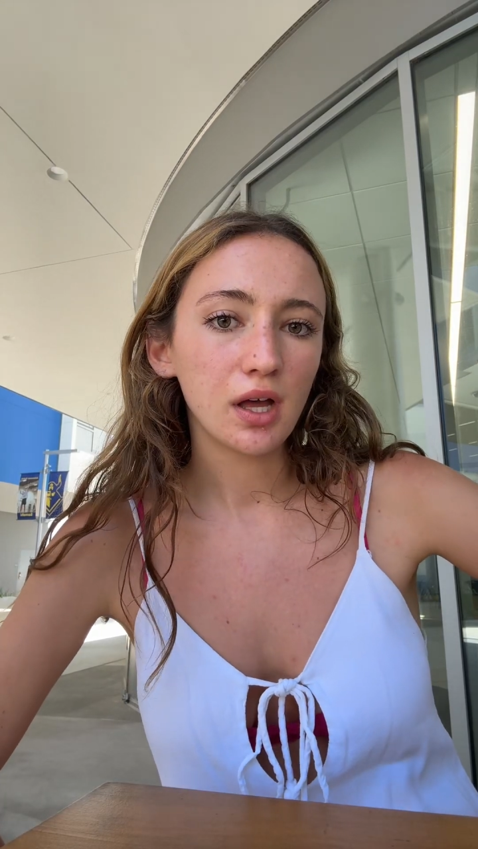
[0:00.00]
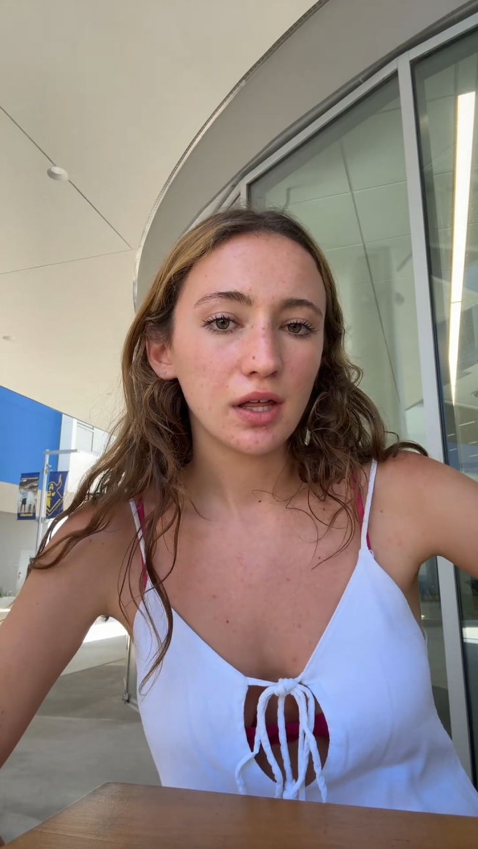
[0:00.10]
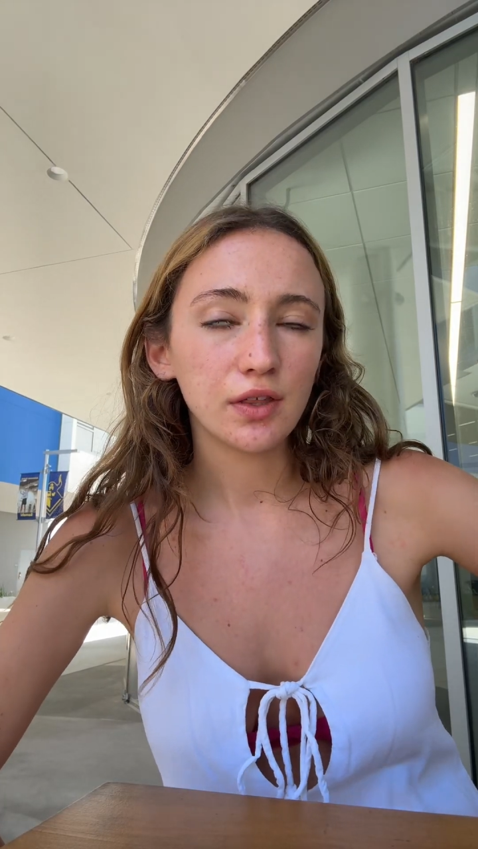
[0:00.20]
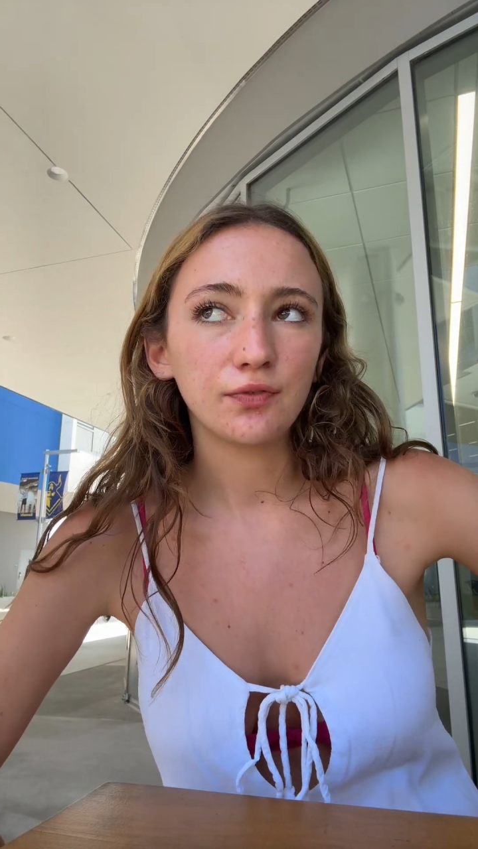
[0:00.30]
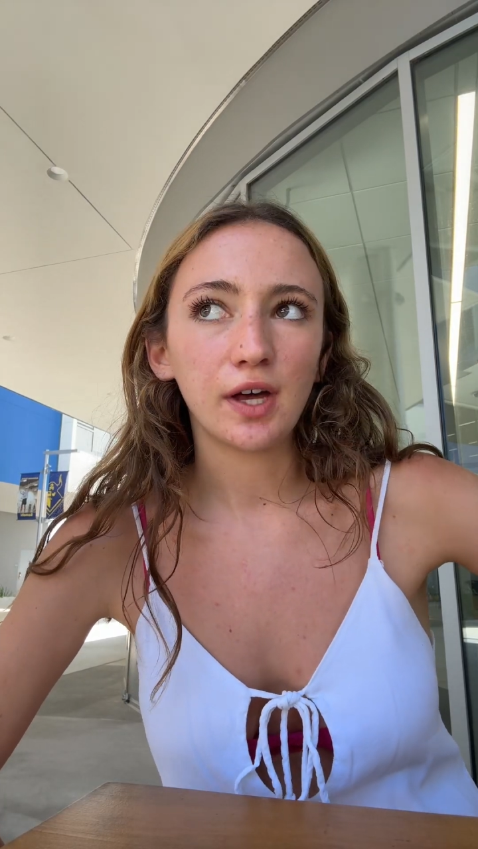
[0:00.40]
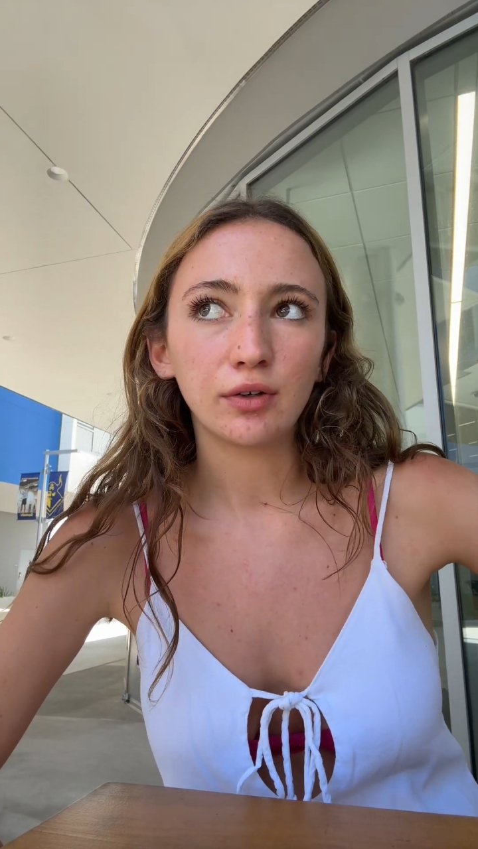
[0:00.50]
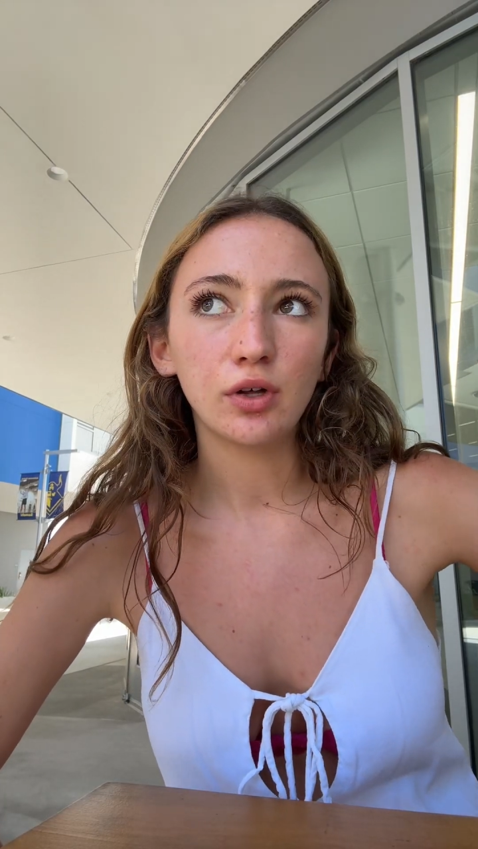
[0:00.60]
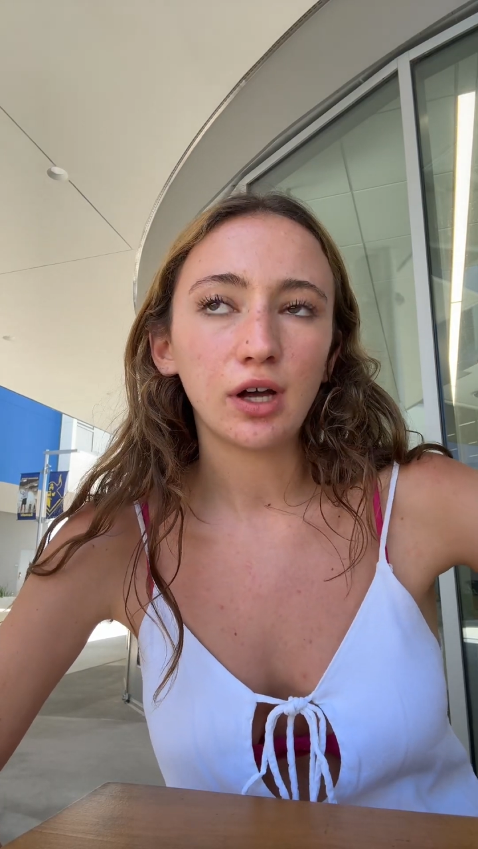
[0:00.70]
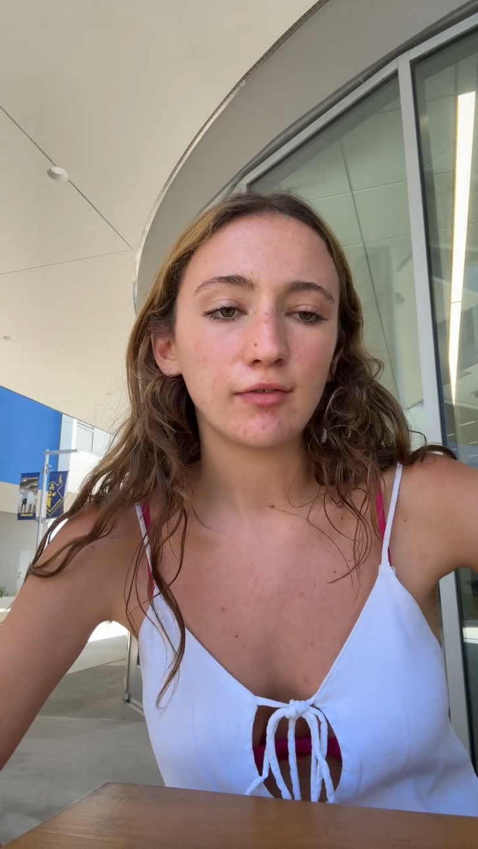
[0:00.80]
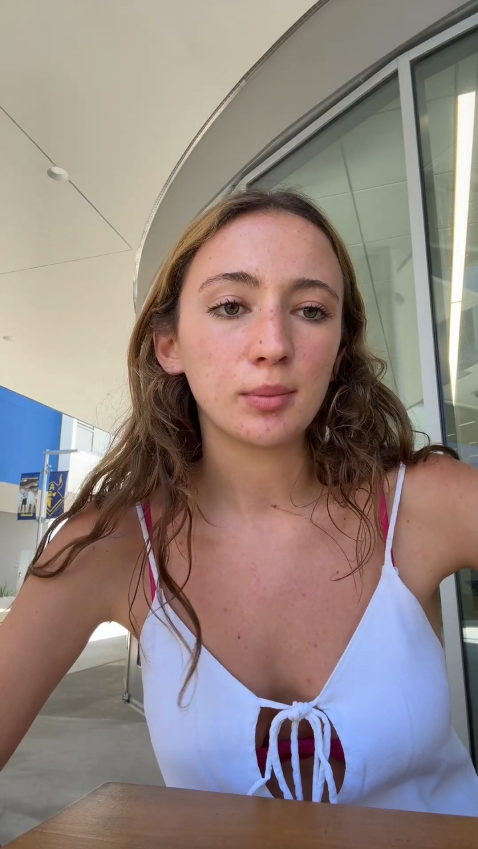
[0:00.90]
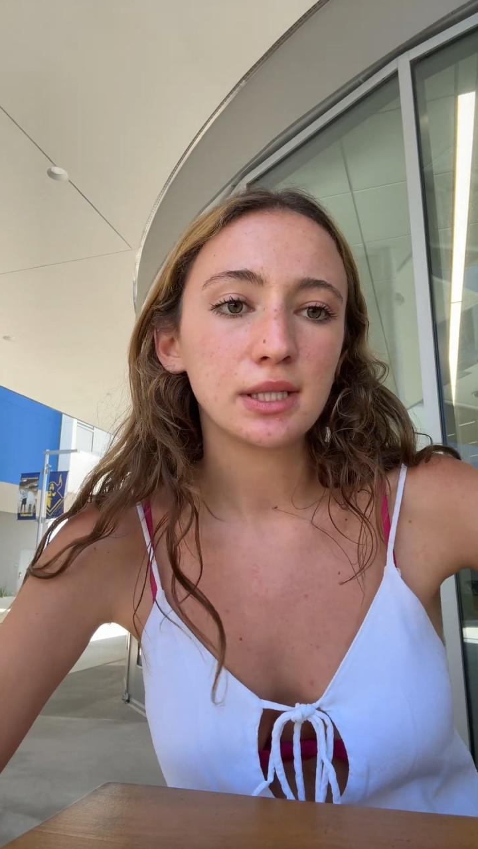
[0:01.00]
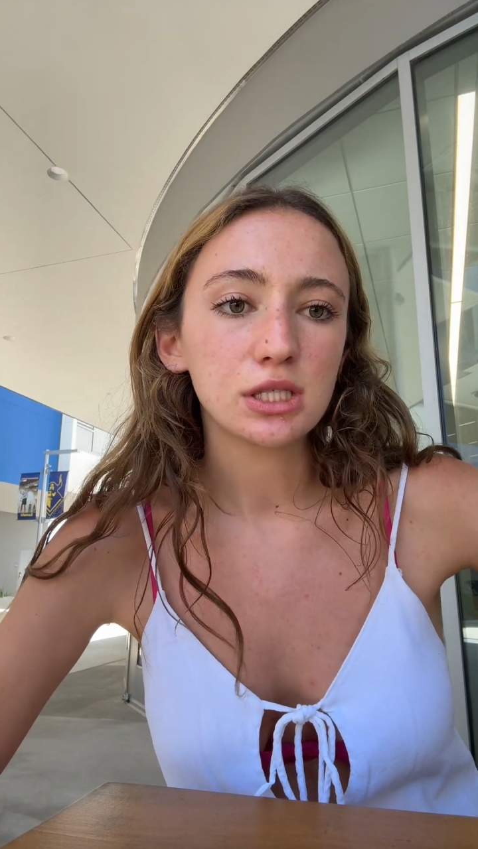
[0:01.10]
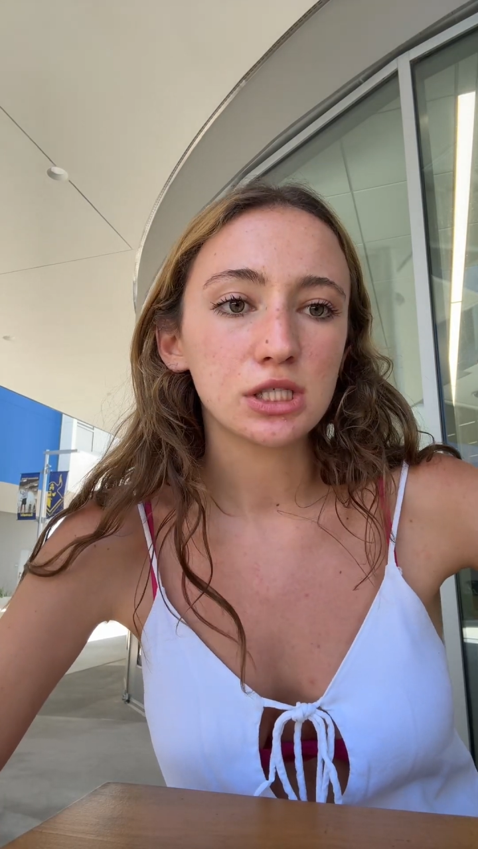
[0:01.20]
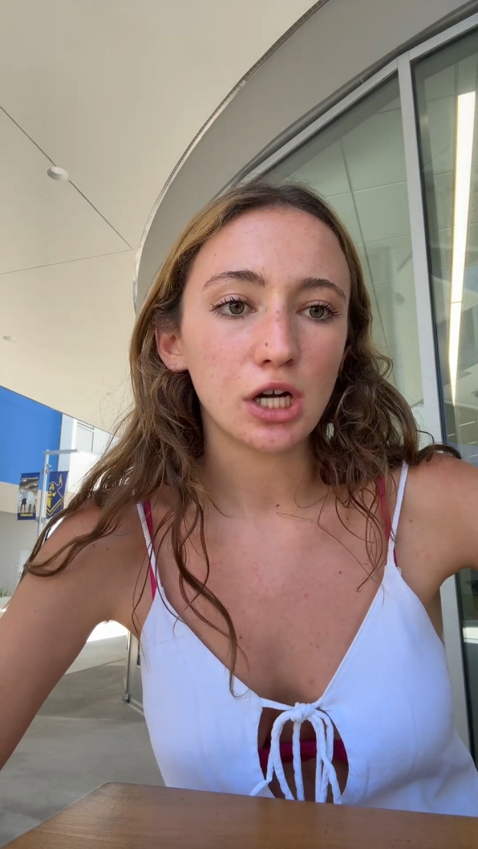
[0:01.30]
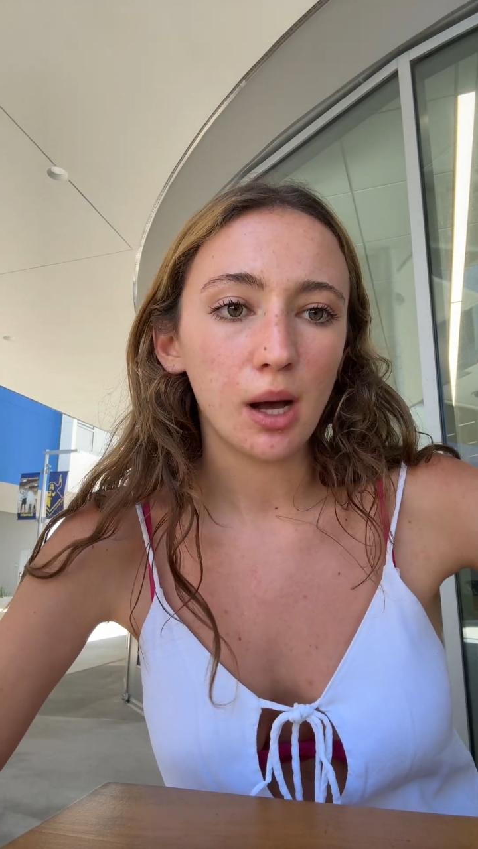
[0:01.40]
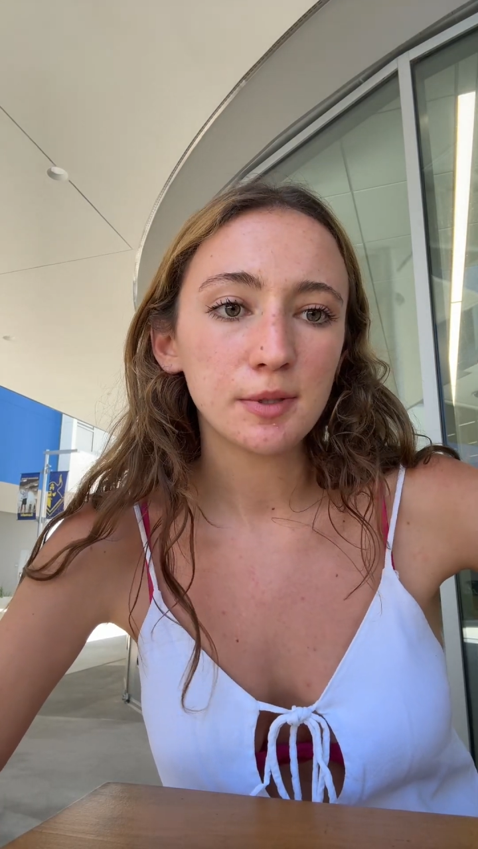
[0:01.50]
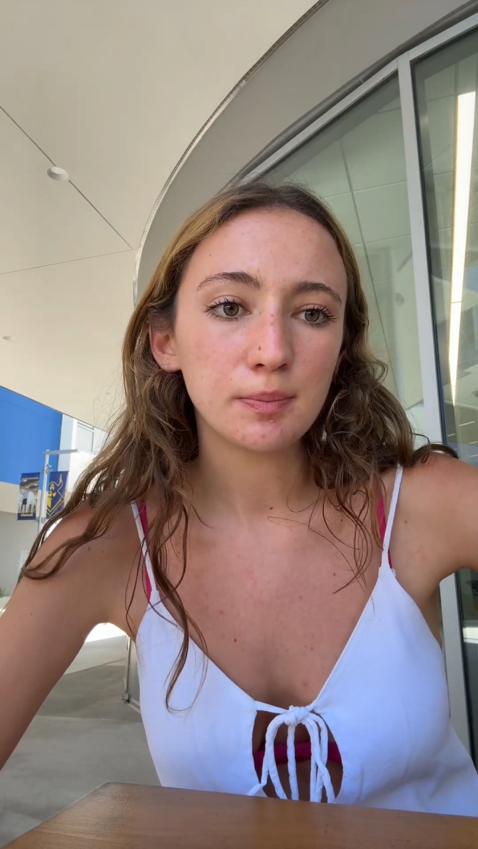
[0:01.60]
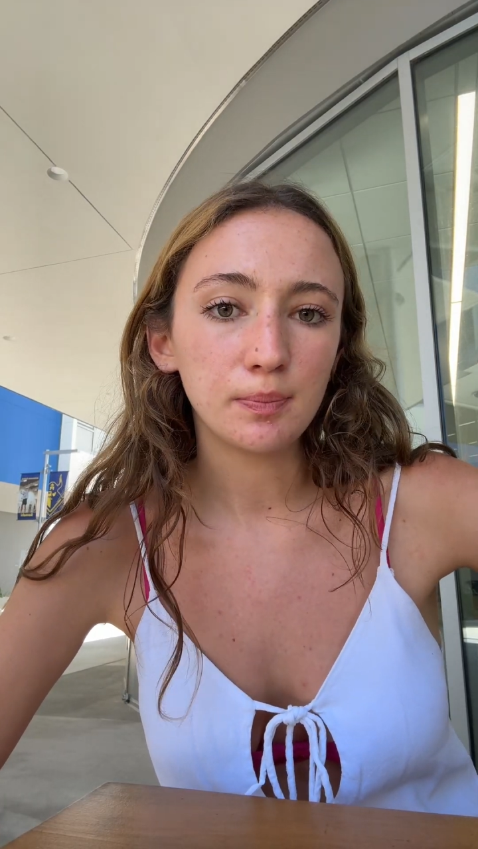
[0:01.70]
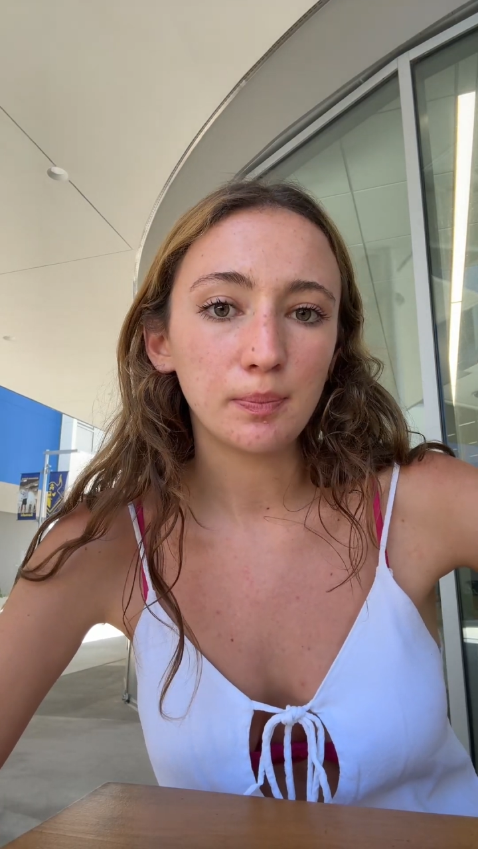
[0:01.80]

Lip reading: the federal government stopped